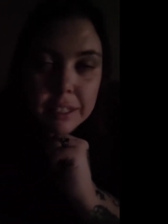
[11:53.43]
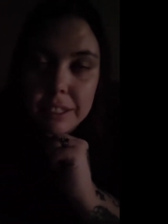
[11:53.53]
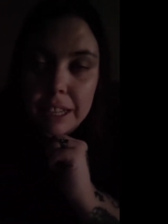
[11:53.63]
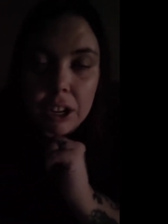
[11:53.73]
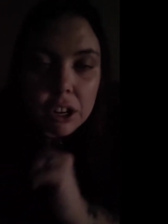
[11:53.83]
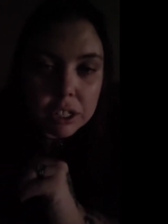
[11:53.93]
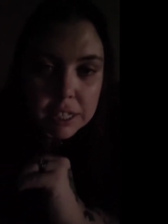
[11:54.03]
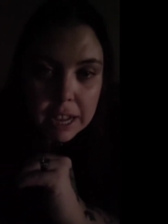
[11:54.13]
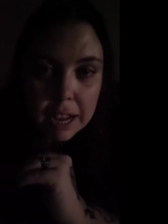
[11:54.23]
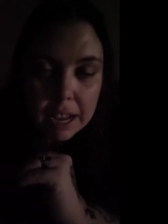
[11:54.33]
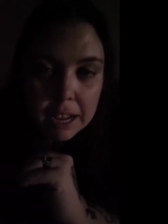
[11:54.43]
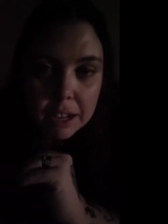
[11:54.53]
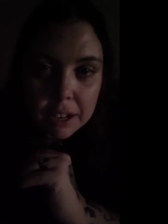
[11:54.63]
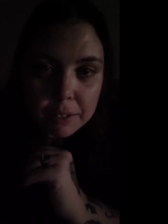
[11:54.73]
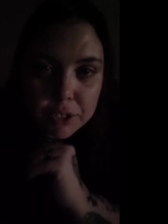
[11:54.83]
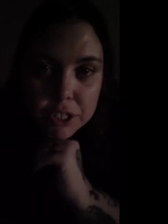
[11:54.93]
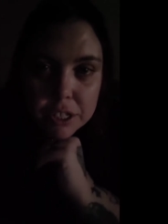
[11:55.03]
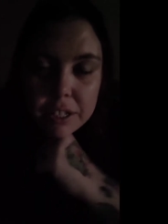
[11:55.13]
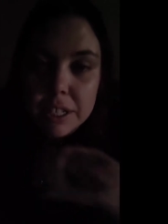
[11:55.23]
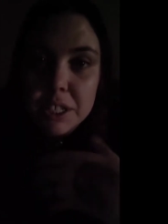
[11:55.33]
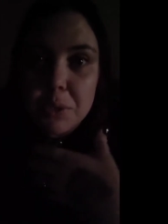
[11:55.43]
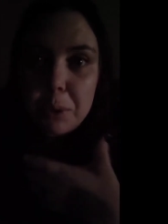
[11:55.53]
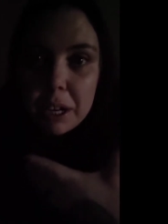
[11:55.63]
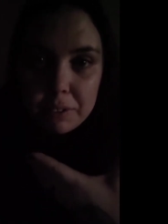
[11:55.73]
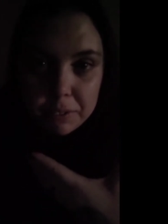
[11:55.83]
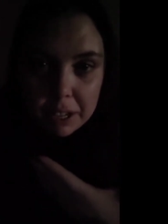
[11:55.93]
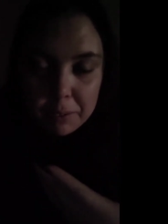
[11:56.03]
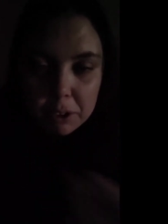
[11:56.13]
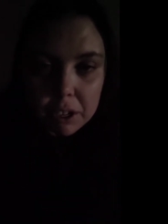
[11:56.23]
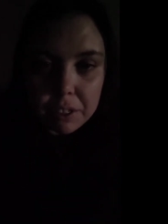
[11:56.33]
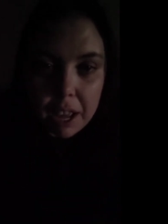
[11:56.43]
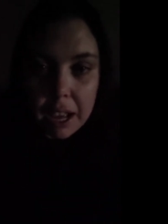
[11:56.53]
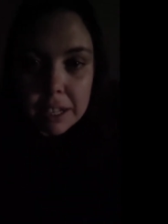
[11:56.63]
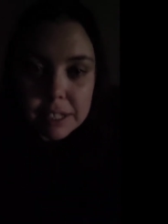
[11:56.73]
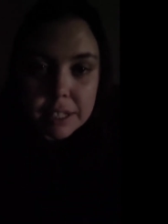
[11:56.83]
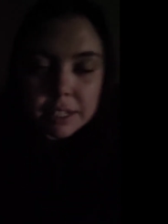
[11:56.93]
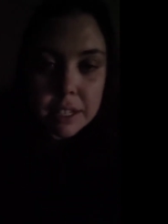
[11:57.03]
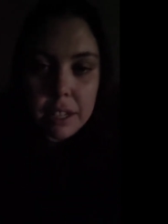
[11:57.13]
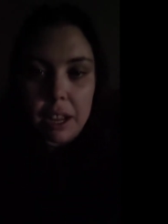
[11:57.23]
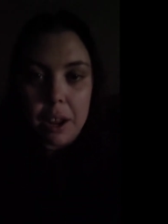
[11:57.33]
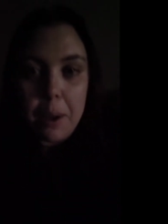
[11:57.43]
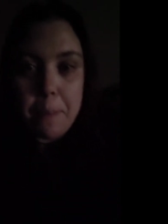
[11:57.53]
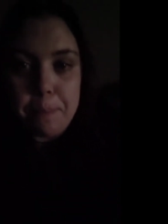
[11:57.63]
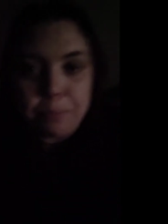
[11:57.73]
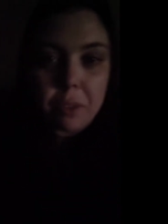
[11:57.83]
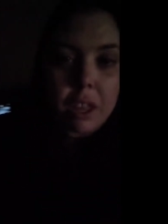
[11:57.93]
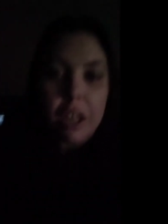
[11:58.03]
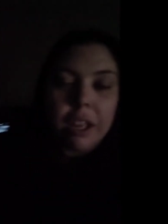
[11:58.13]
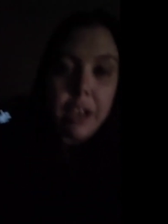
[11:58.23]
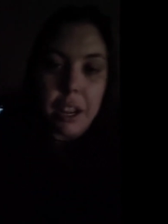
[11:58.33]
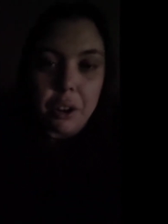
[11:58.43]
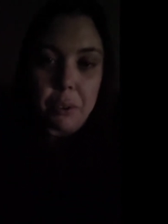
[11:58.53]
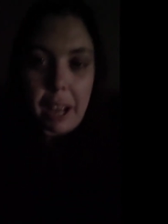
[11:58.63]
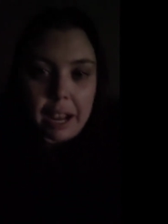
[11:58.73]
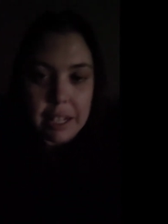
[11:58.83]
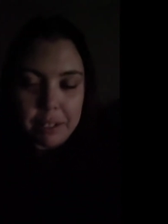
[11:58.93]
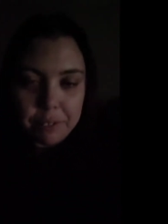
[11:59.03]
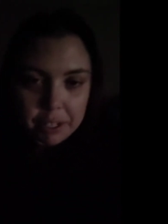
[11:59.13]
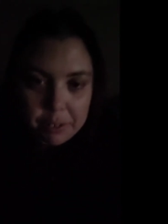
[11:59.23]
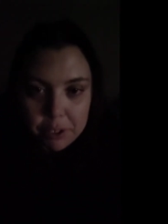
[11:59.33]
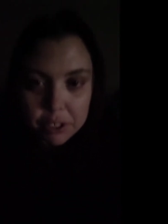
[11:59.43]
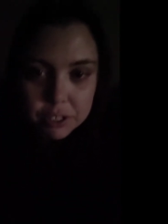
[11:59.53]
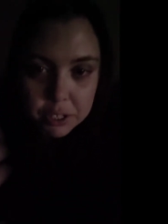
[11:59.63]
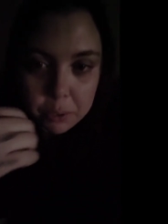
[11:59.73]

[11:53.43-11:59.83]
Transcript: like all day of just sweet flavored things, you know, candy flavors or